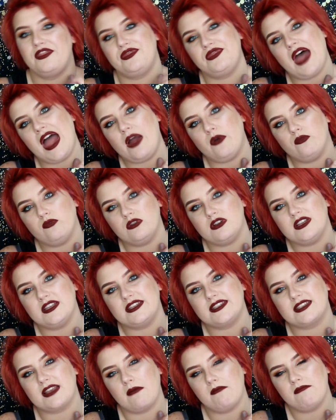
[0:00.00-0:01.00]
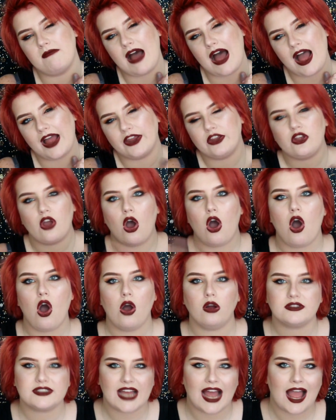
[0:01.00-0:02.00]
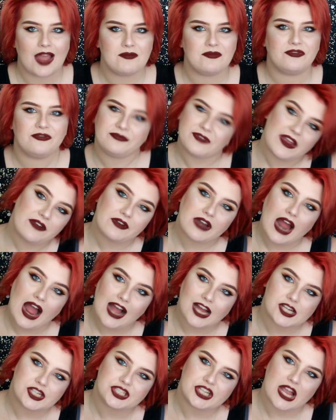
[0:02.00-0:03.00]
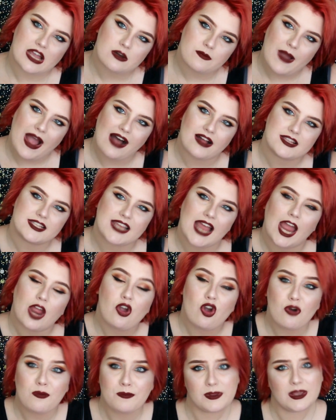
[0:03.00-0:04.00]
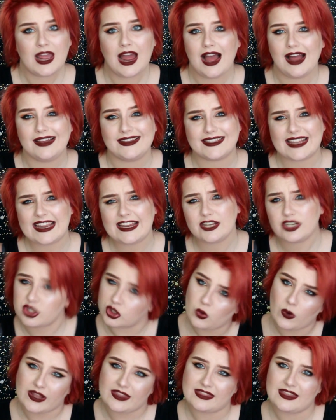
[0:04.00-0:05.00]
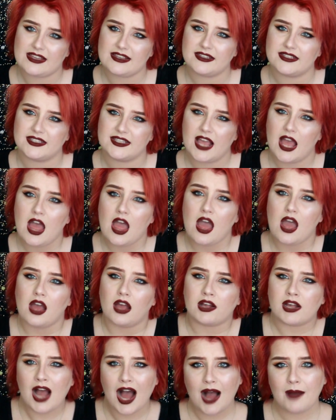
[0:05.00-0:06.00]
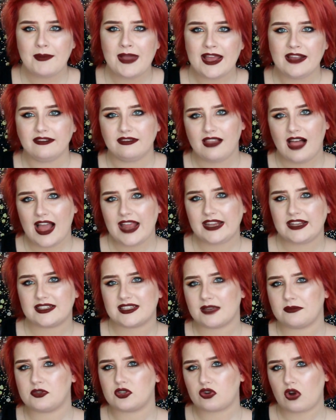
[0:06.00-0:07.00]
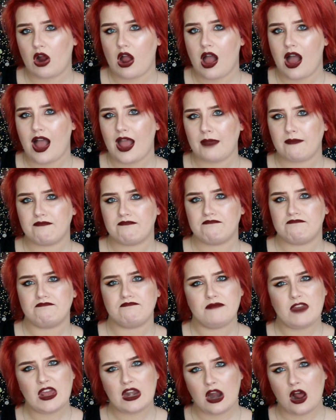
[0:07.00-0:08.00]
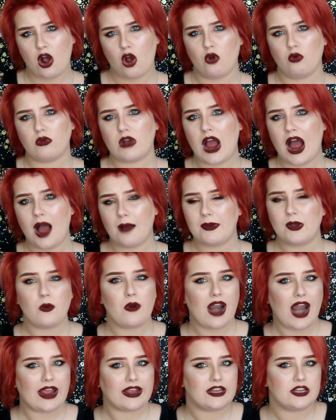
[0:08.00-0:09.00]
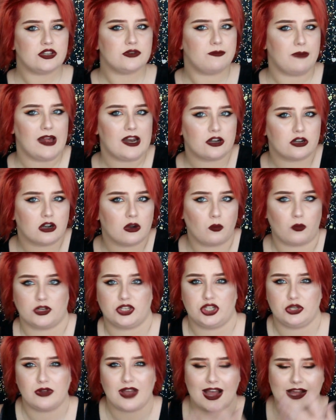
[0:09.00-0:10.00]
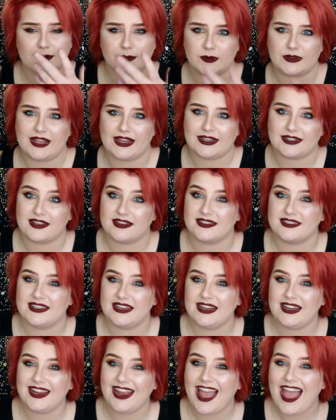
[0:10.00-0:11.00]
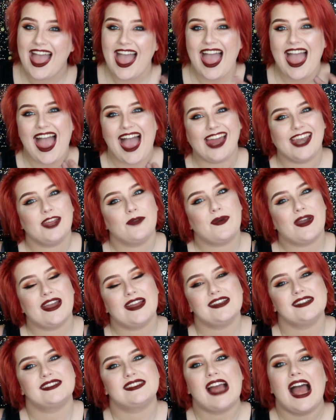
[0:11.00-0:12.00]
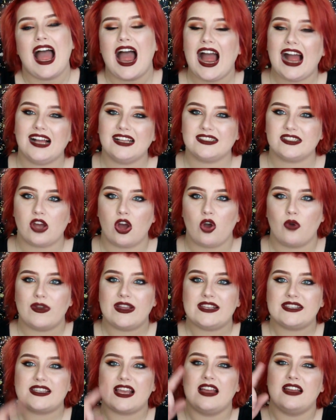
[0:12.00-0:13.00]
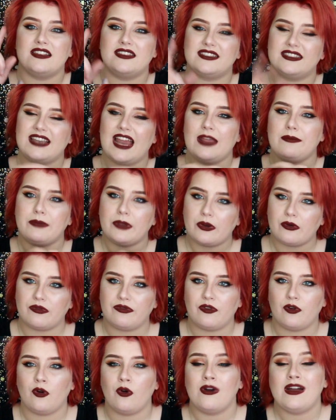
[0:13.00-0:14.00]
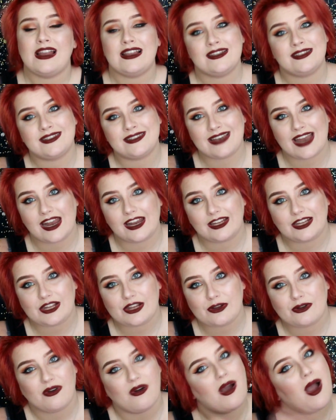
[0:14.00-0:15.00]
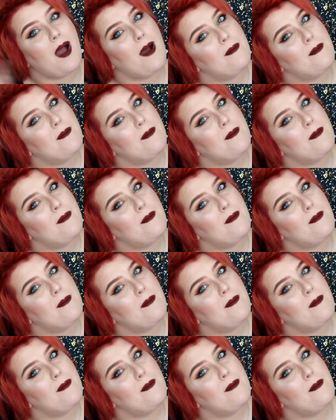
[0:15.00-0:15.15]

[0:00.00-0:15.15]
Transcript: That was my all-time favorite eyeshadow palettes. I hope you guys enjoyed this. Comment, like, subscribe, you know, comment what I can do better and what you guys would like to see. Anyways, as always, stay beautiful and stay you.